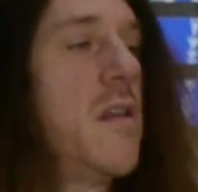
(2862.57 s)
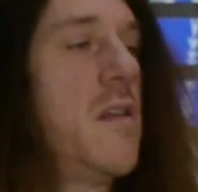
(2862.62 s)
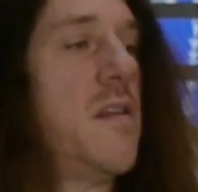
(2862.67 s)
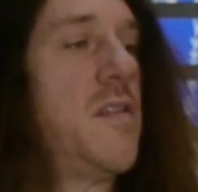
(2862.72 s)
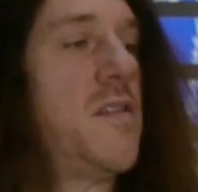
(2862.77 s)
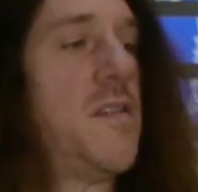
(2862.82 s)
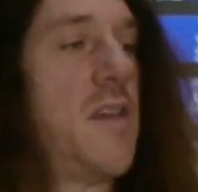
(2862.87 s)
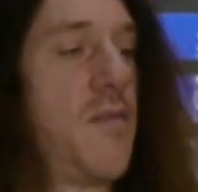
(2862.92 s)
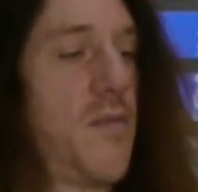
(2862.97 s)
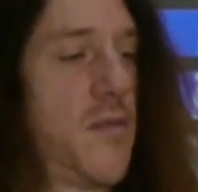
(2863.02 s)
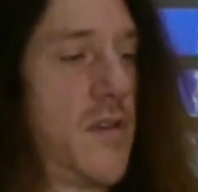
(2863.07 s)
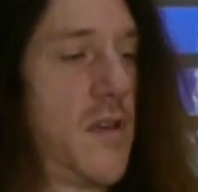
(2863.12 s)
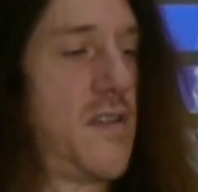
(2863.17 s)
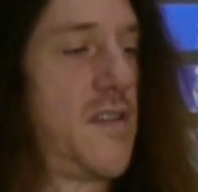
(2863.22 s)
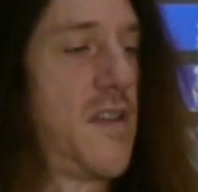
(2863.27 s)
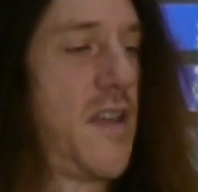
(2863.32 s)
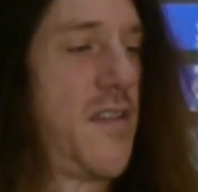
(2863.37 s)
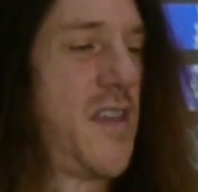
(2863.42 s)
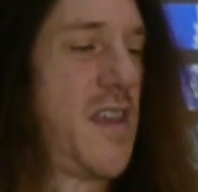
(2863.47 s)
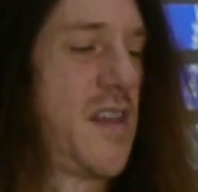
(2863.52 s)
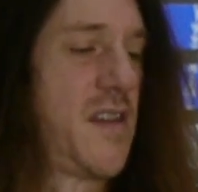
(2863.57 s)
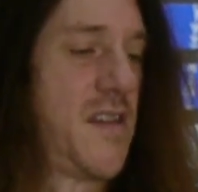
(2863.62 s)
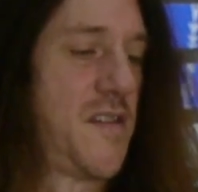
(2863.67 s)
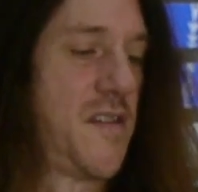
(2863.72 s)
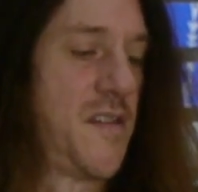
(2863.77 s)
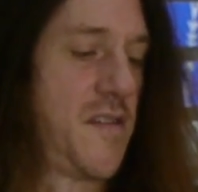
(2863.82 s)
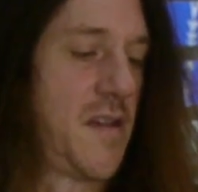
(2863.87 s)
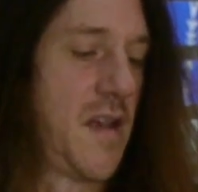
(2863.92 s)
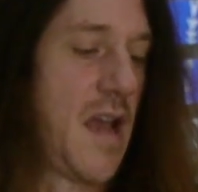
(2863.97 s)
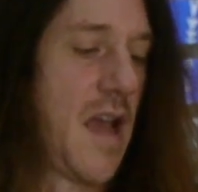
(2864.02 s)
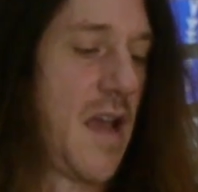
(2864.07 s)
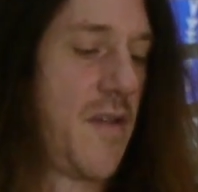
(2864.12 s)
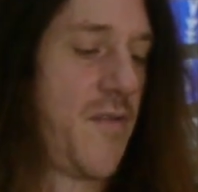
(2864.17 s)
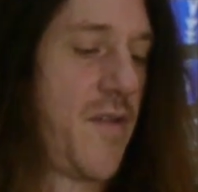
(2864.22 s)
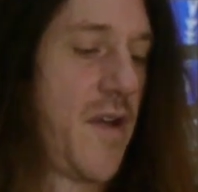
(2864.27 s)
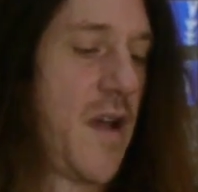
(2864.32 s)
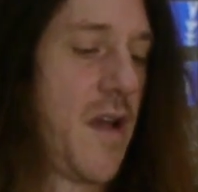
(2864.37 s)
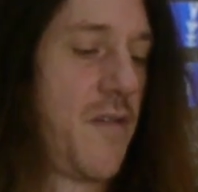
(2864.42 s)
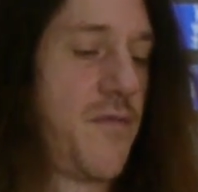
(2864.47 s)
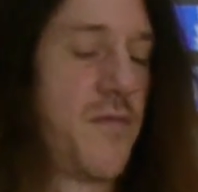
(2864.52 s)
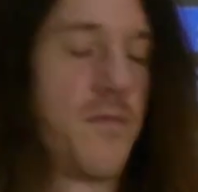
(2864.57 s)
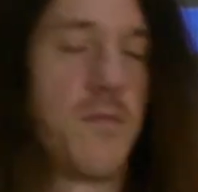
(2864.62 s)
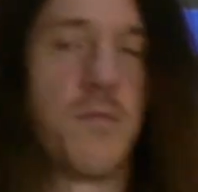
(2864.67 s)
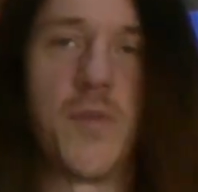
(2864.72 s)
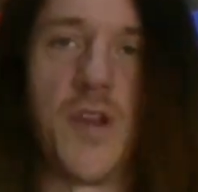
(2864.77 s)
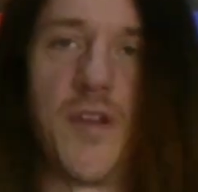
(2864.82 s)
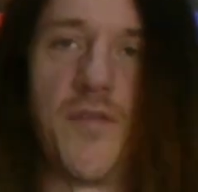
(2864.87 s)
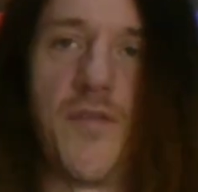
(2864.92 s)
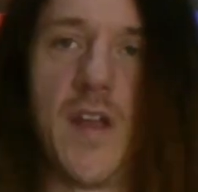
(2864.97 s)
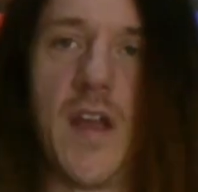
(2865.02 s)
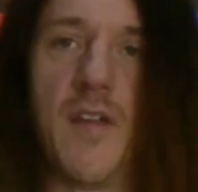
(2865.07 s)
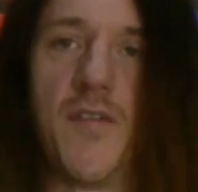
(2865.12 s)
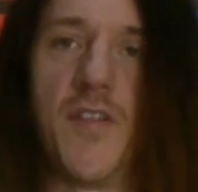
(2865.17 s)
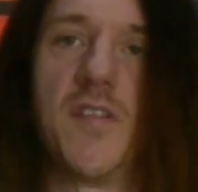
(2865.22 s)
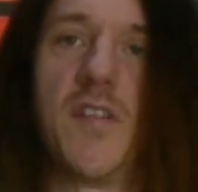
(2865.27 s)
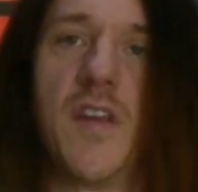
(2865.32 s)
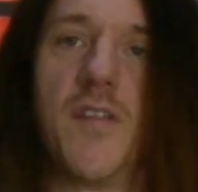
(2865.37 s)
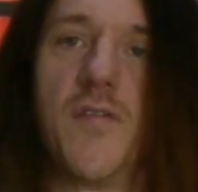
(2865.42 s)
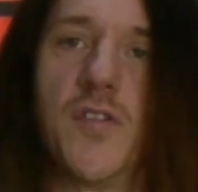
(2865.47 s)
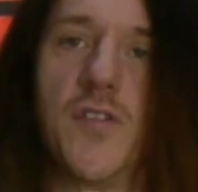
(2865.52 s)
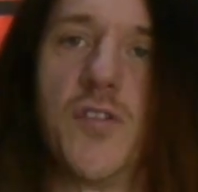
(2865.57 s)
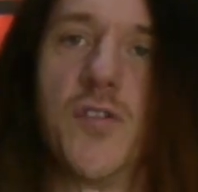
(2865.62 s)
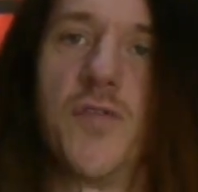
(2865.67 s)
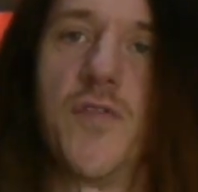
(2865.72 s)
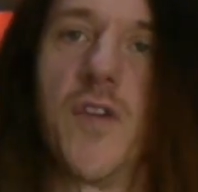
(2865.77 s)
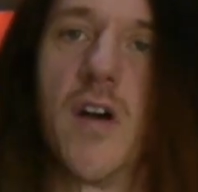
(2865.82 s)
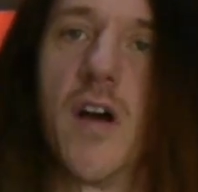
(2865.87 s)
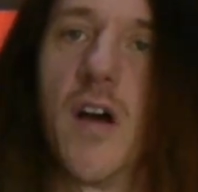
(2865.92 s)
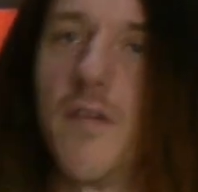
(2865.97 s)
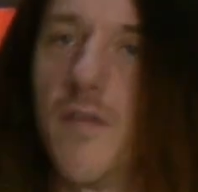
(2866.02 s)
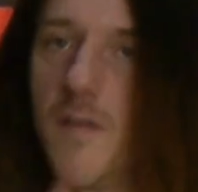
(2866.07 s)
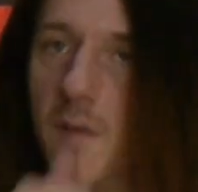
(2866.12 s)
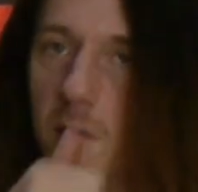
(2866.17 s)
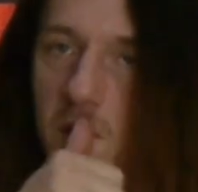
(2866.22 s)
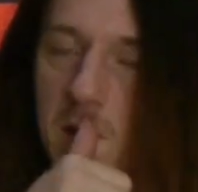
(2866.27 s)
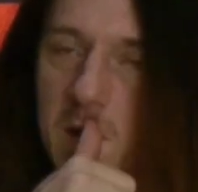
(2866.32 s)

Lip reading: I think this is a 9.5, but if you have a 7.25,